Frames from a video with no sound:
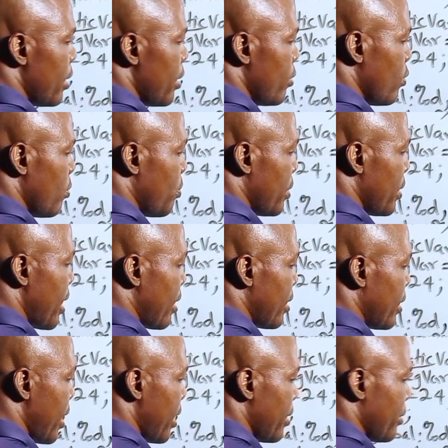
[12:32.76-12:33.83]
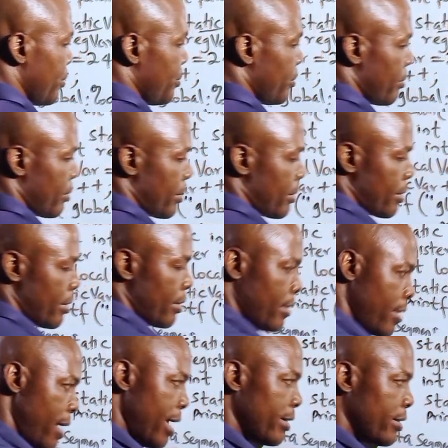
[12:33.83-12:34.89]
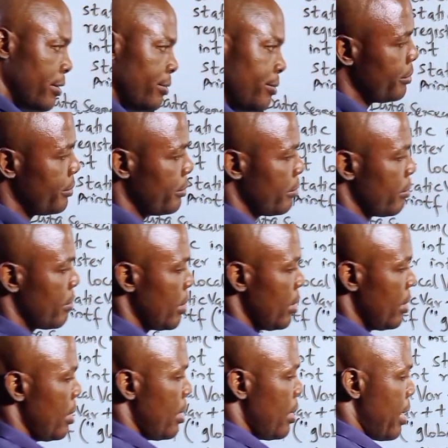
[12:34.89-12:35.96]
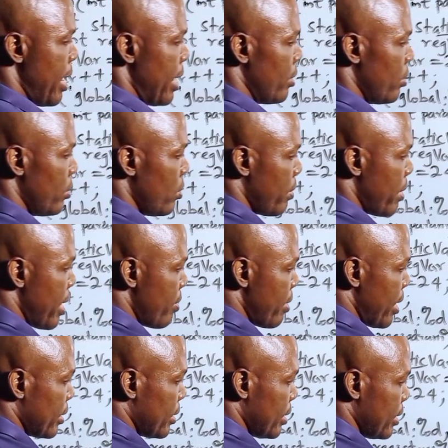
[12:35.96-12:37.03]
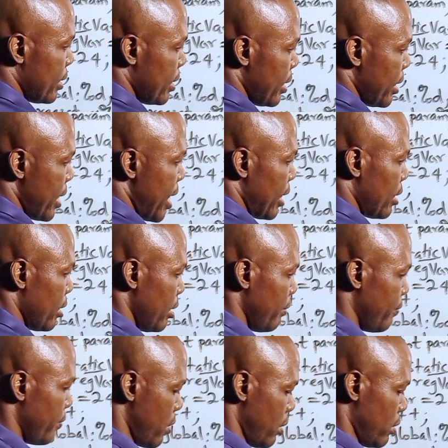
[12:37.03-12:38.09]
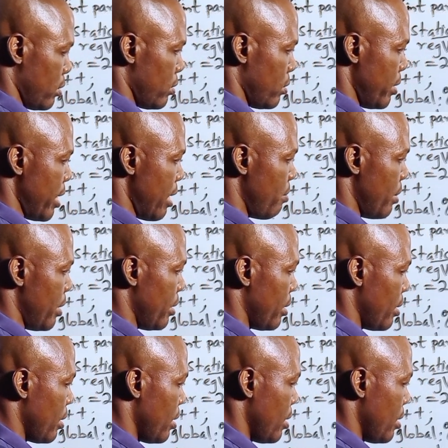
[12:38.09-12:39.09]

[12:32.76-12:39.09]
it will print out 10, right? I don't know whether you are still seeing that. If not, so let me